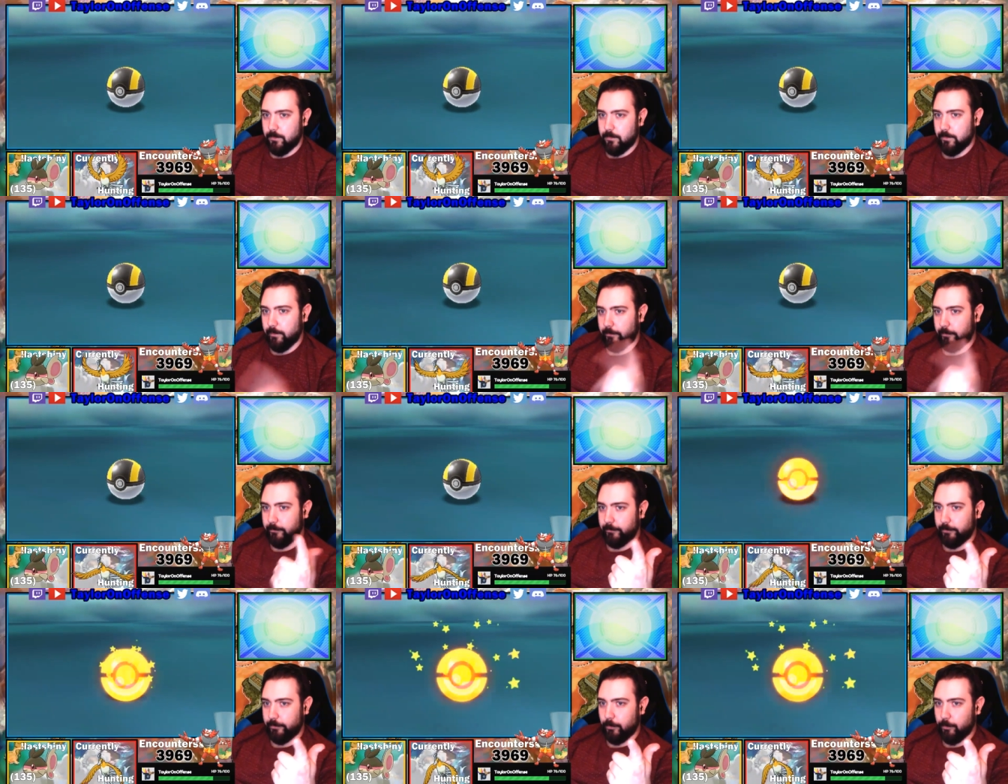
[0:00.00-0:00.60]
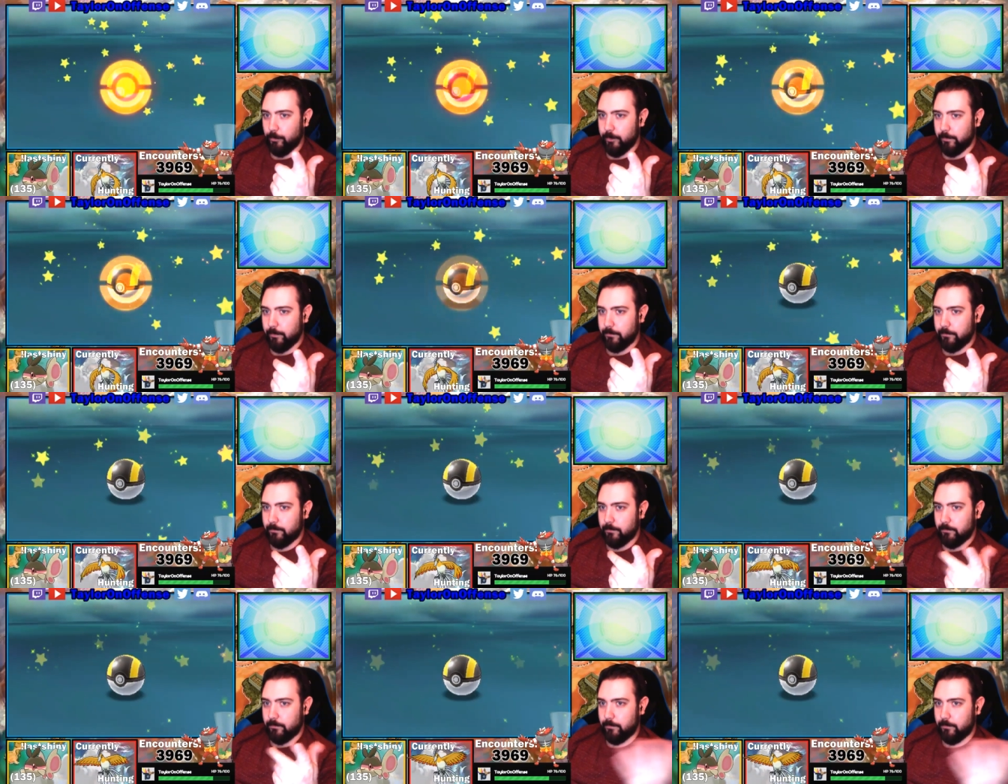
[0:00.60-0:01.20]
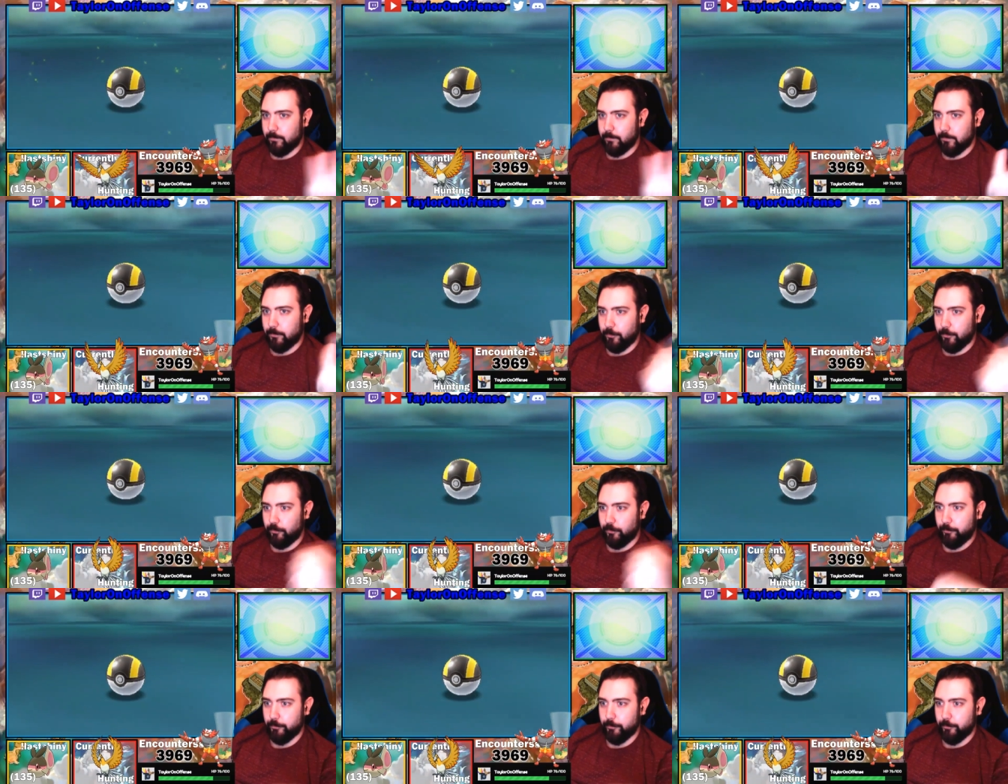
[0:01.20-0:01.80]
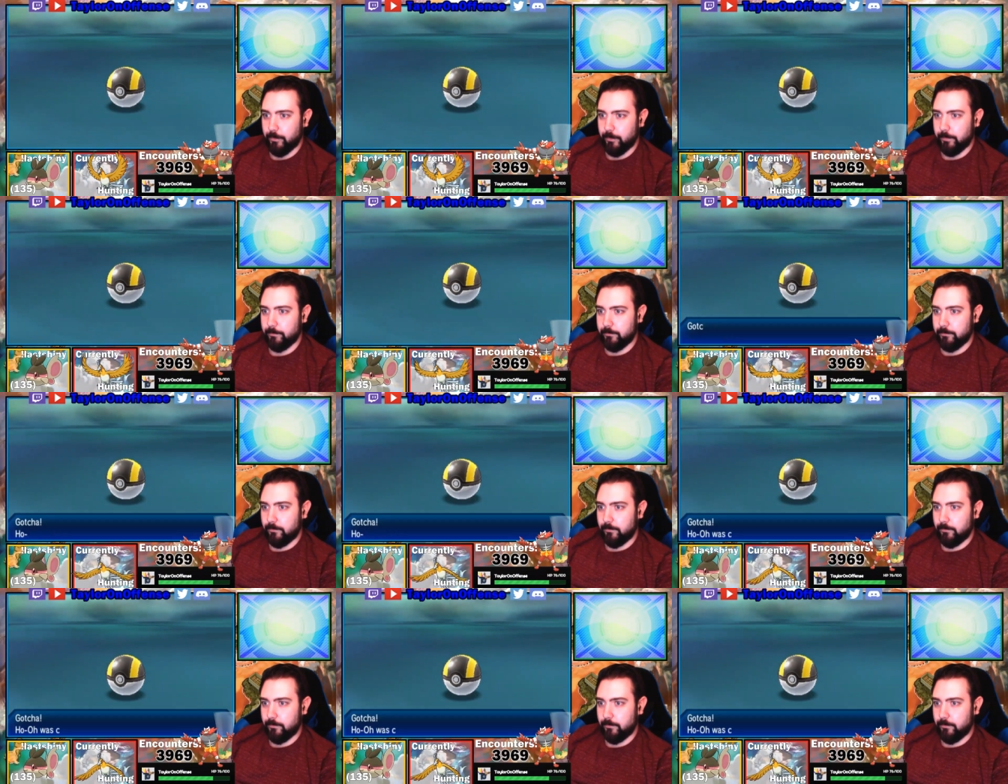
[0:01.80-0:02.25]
Unless this is the one. Told you it was the one.